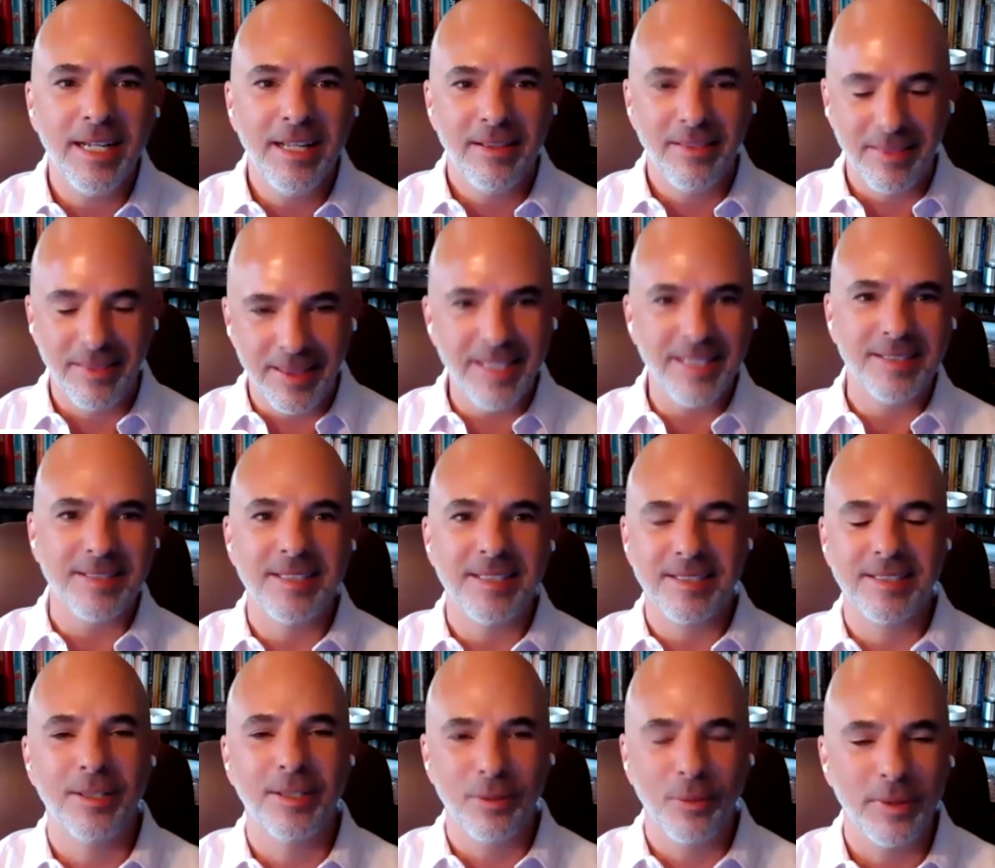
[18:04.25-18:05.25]
This
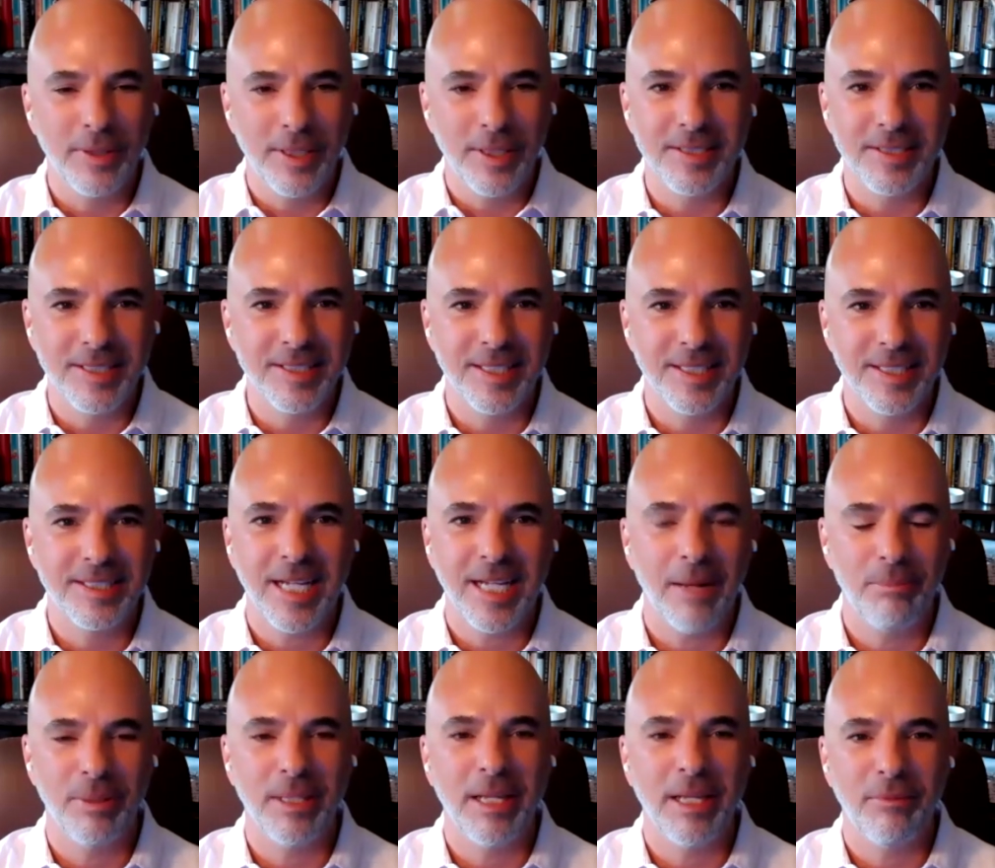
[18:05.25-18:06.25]
is the
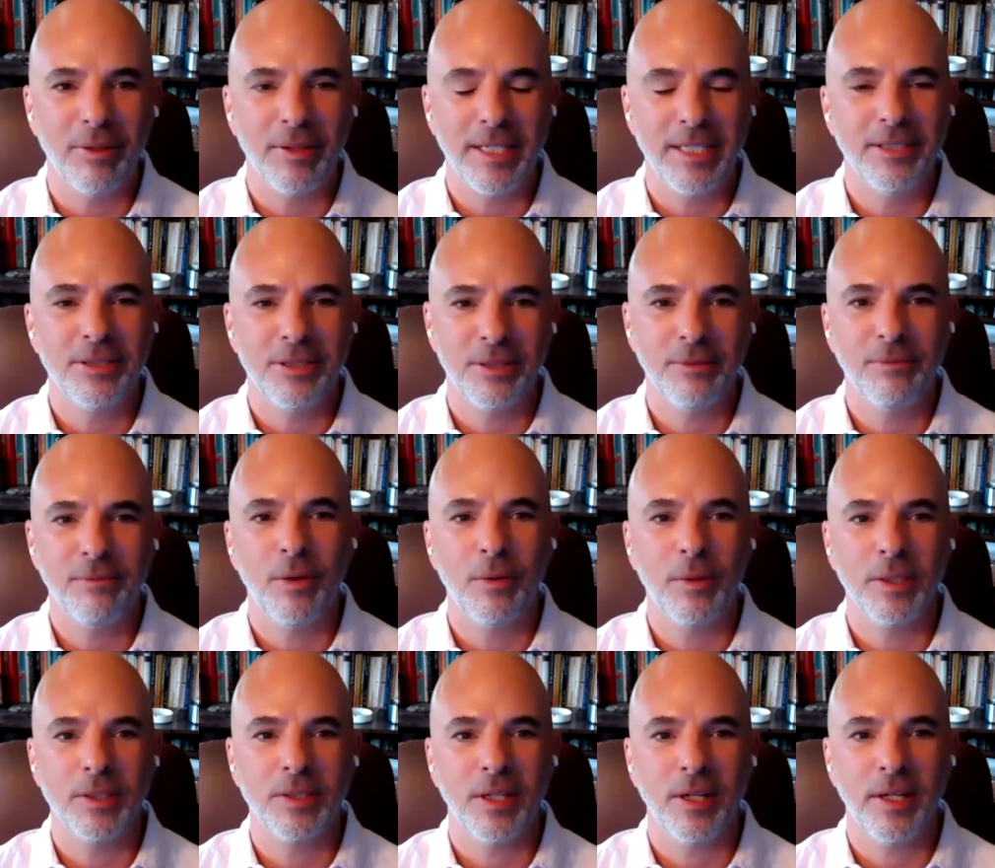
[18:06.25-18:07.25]
top level that you should
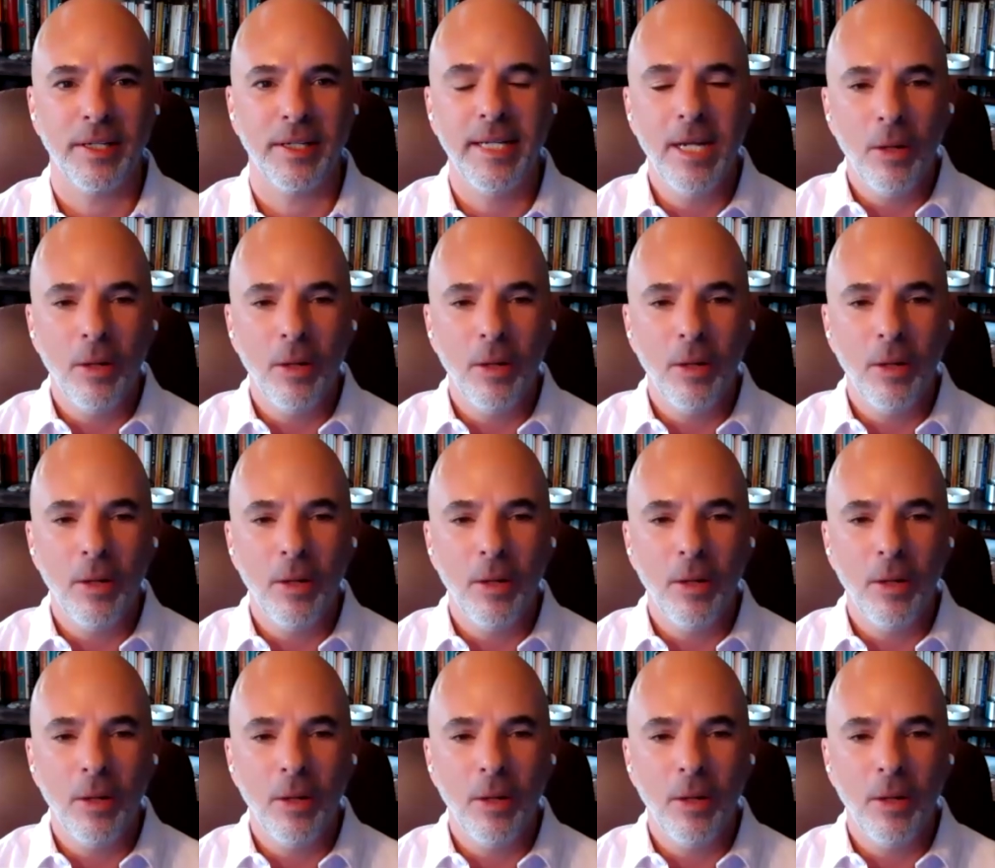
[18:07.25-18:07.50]
focus on.